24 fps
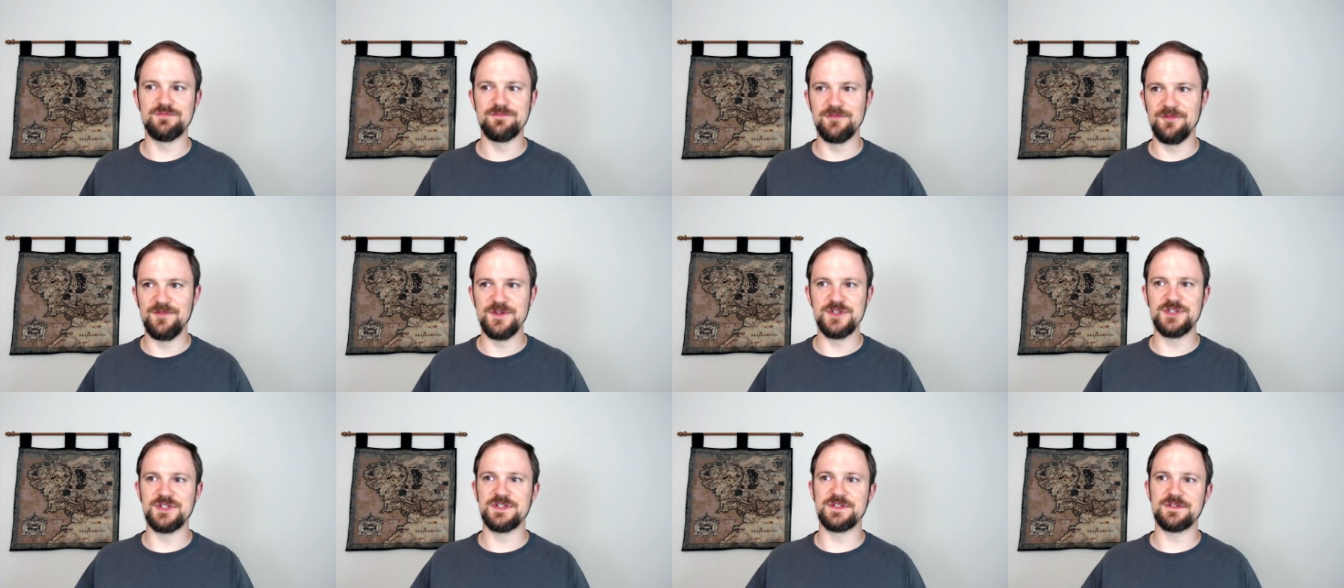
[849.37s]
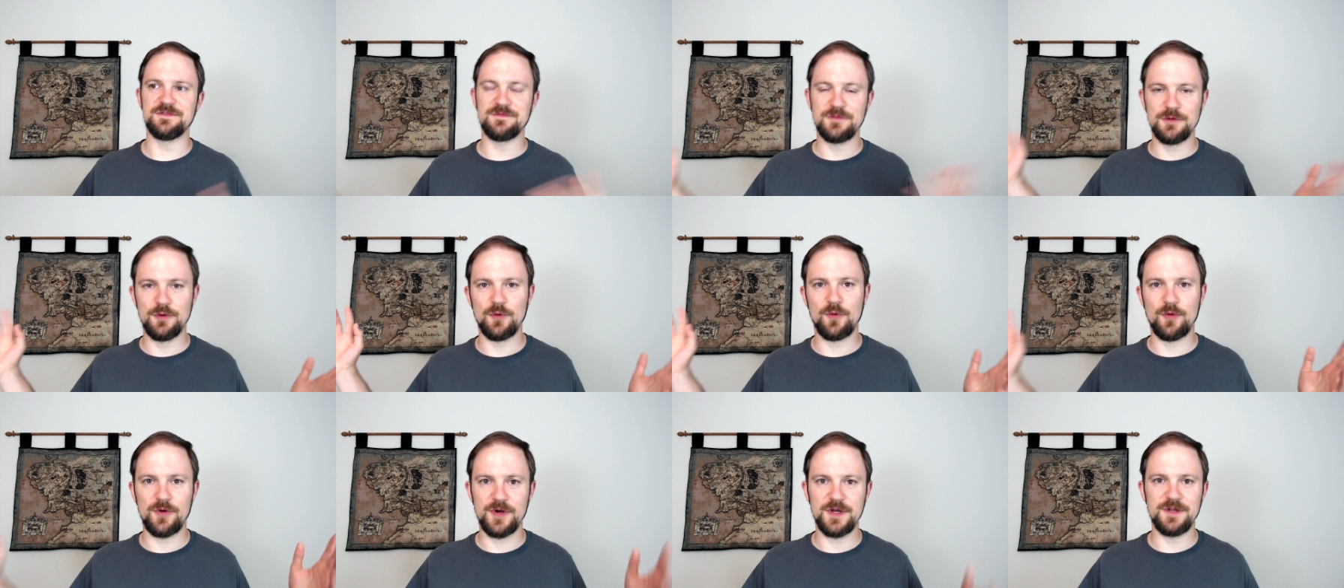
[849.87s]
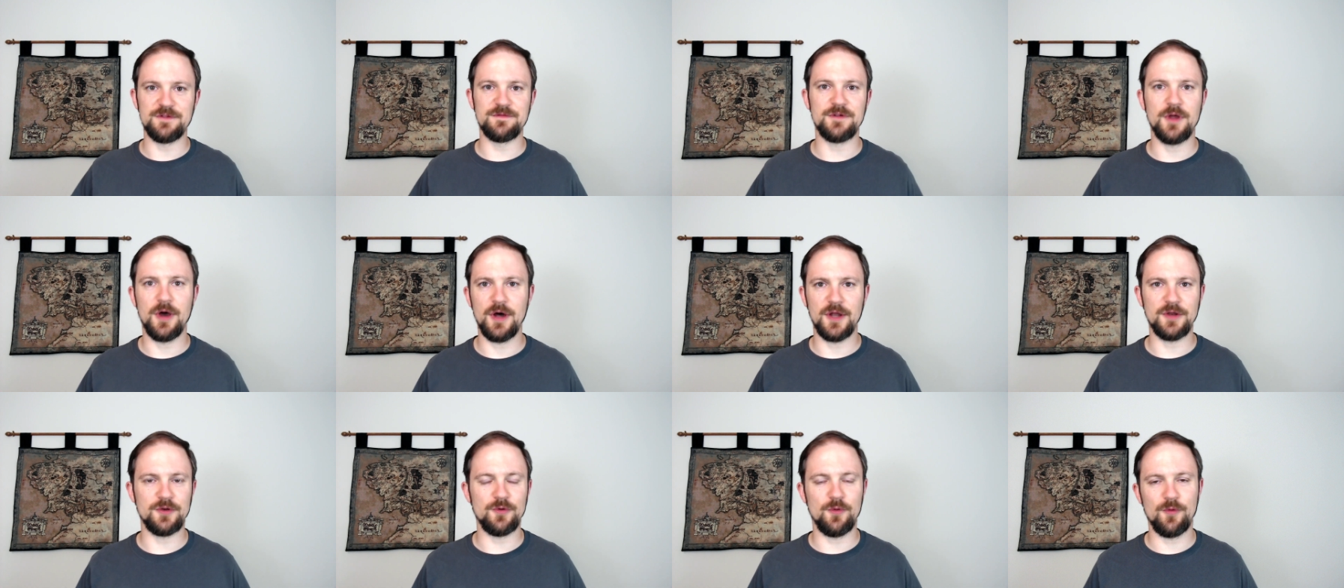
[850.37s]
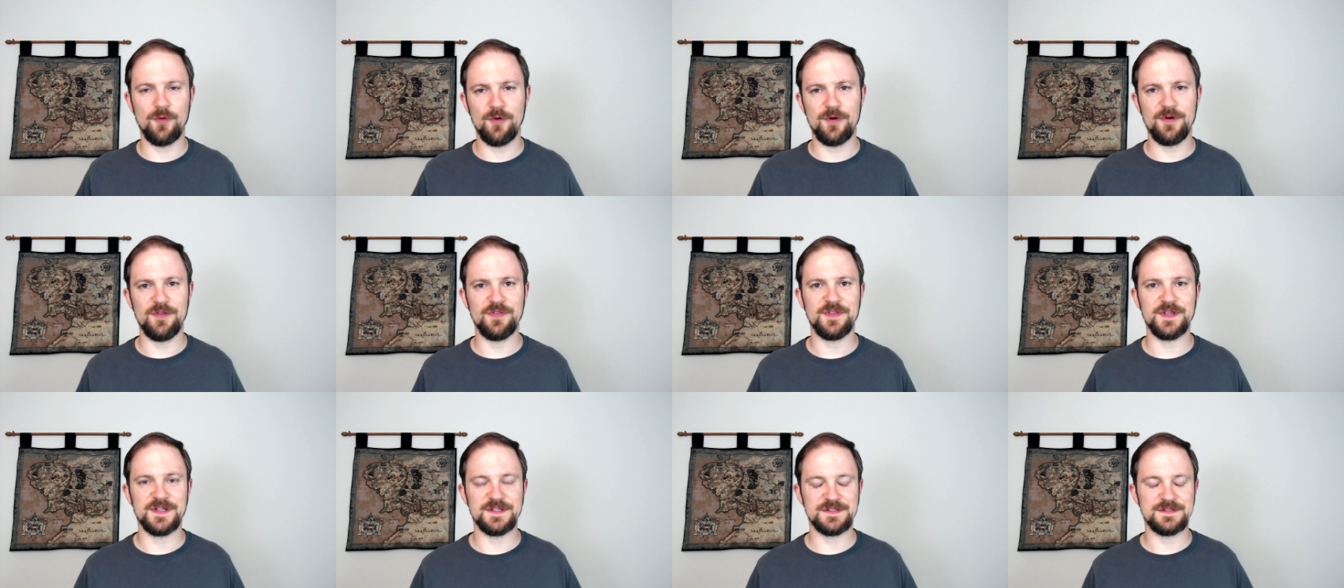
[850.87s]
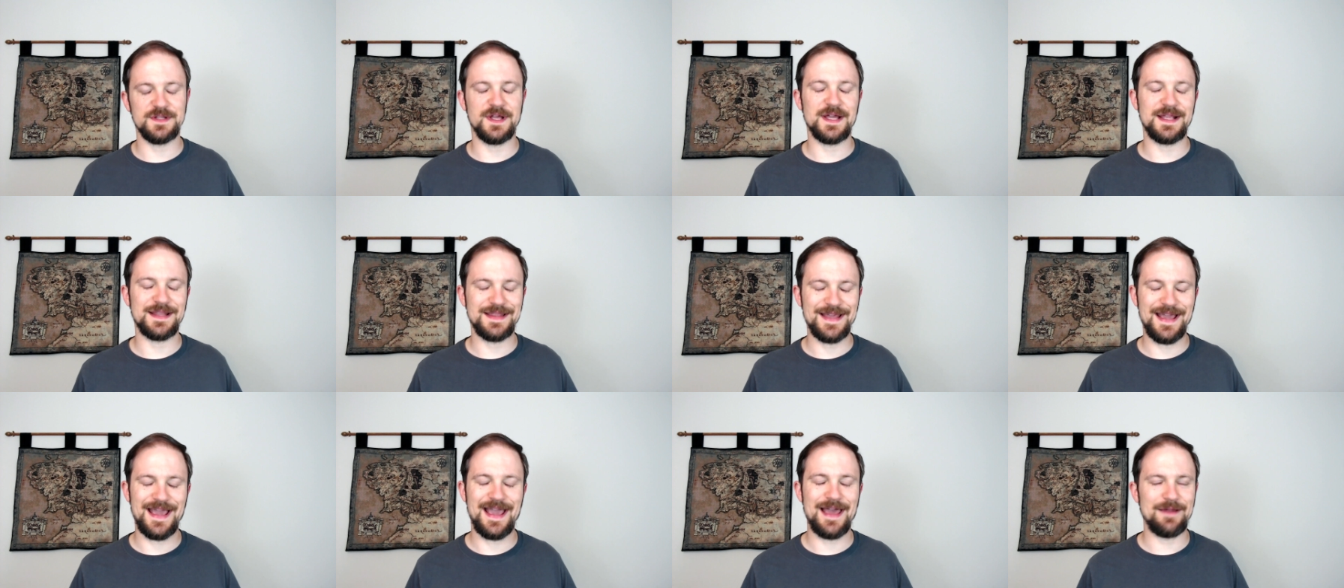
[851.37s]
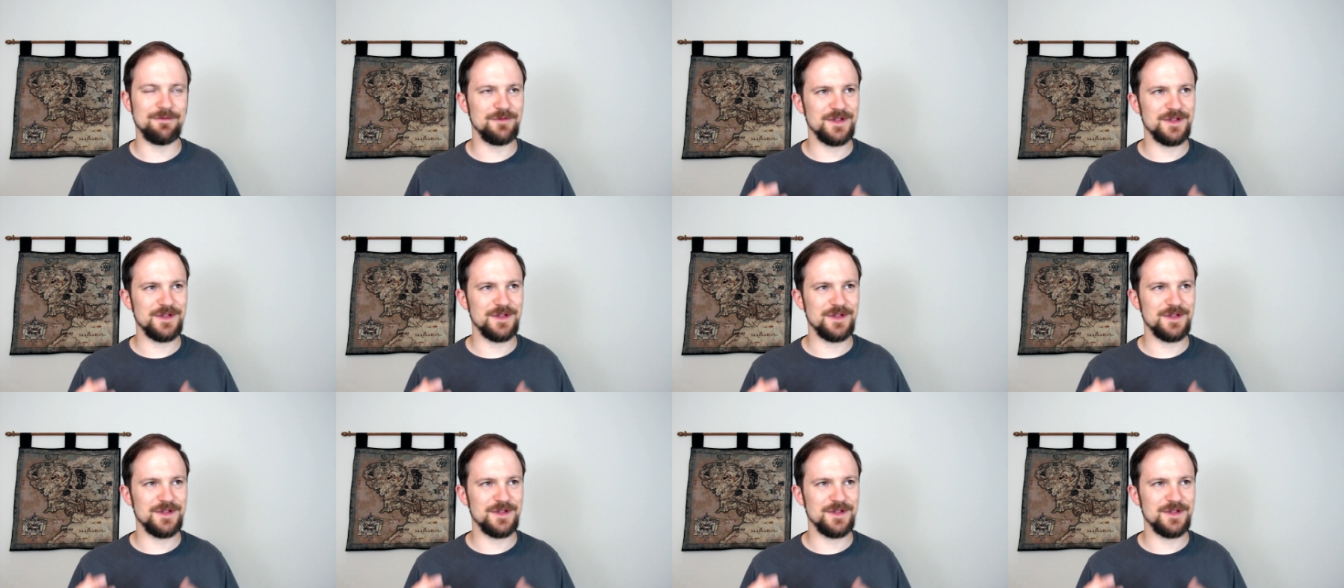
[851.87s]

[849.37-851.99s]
visions of glory of Gondor and things like that.